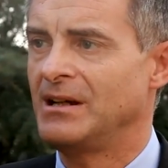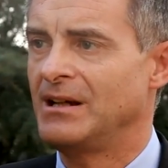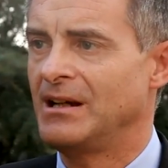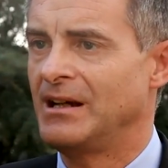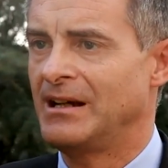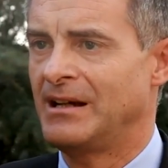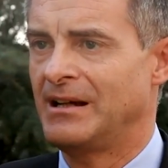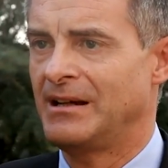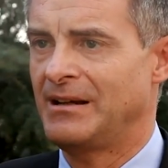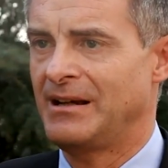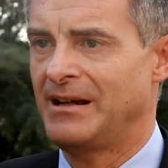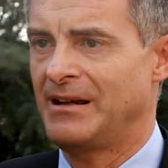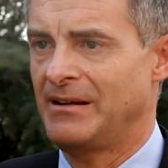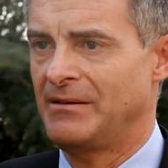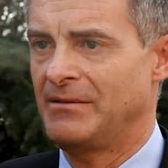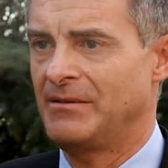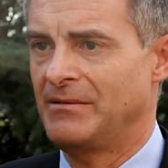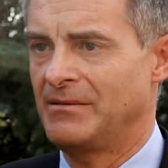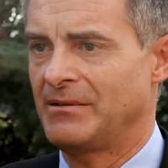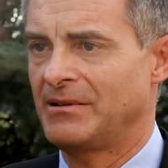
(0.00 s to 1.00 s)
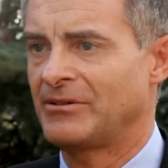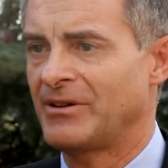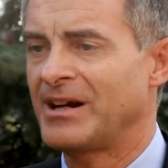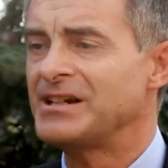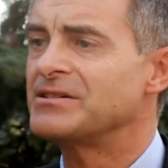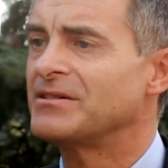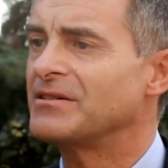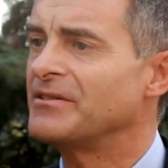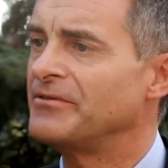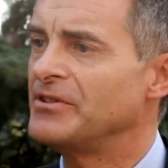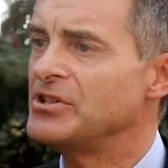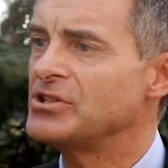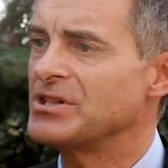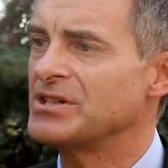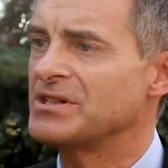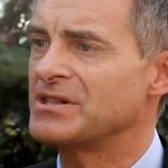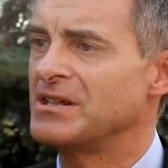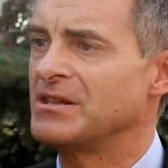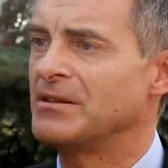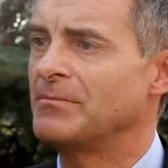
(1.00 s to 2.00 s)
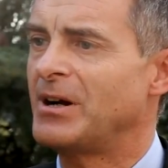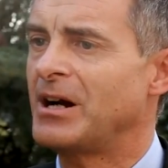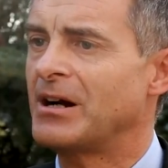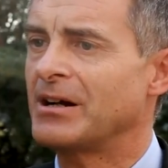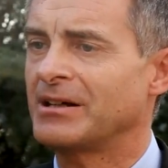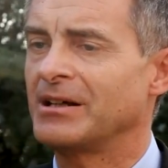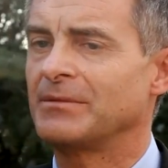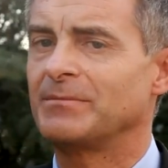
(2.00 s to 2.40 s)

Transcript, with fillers: uh, greater efficiency in the market,